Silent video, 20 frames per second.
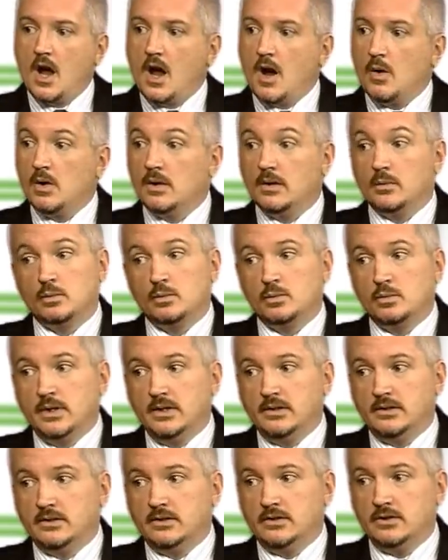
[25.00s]
Well,
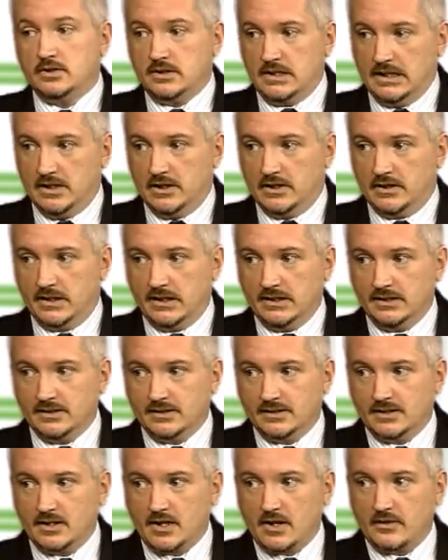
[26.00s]
with good e-learning,
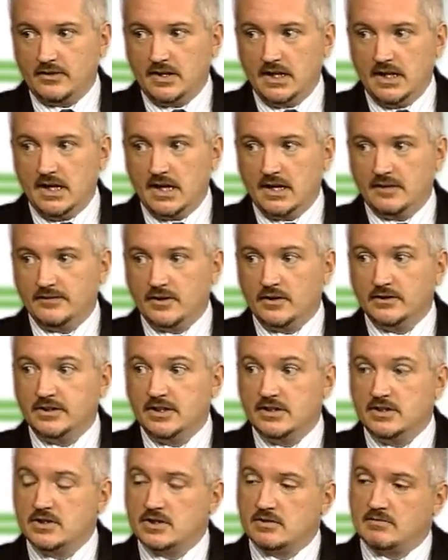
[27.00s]
the
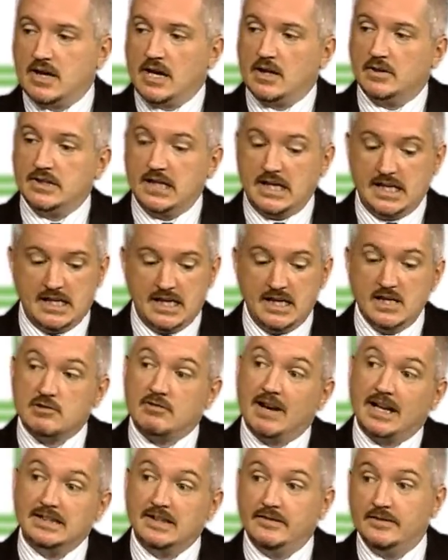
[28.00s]
advantage is around
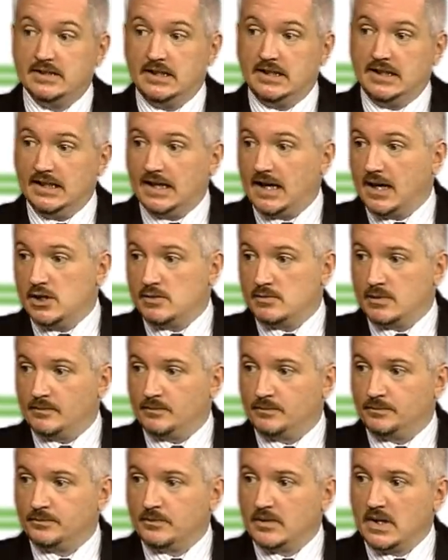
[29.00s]
interactivity and engagement.
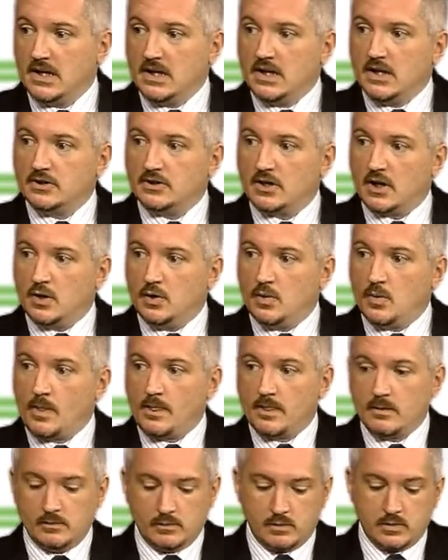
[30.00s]
So,
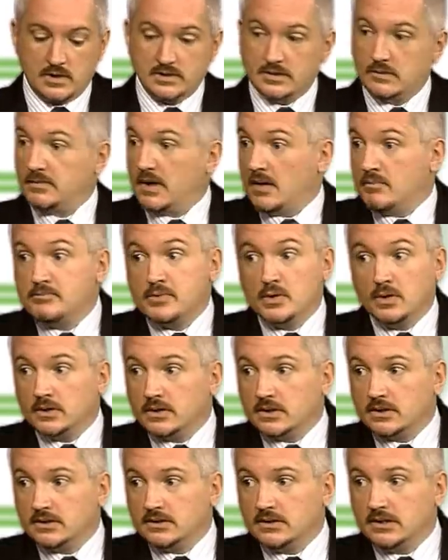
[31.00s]
whilst a
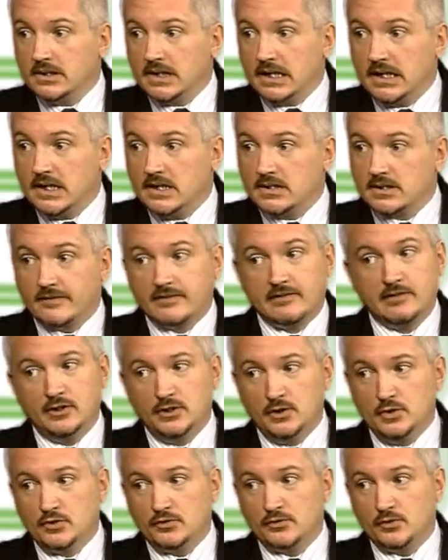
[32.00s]
book is a very
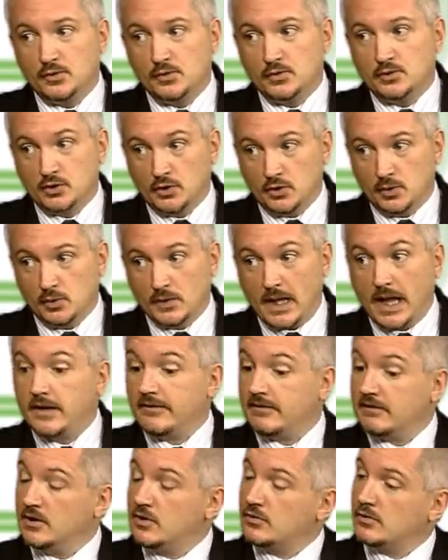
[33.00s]
useful tool and a
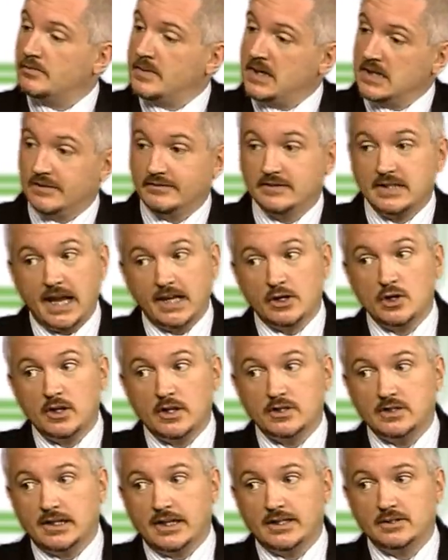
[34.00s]
very useful piece of
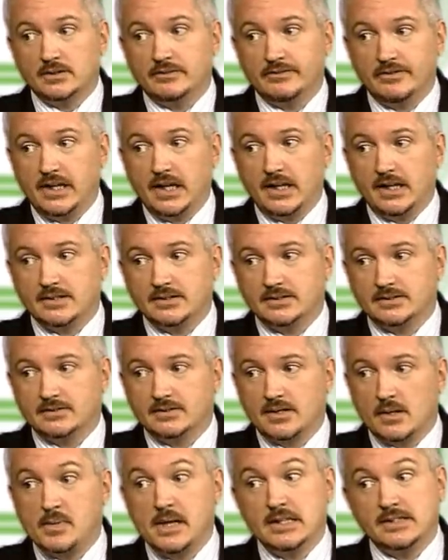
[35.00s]
technology, let's not forget it's
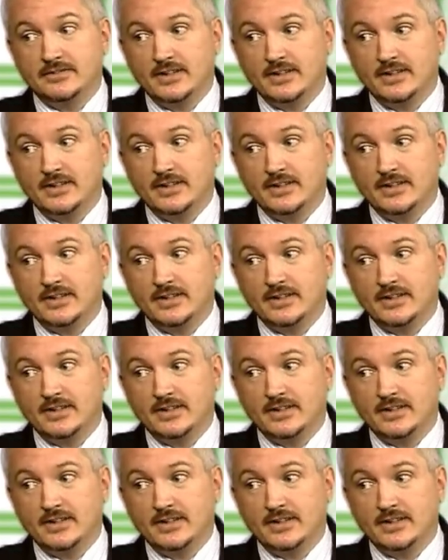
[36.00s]
a piece of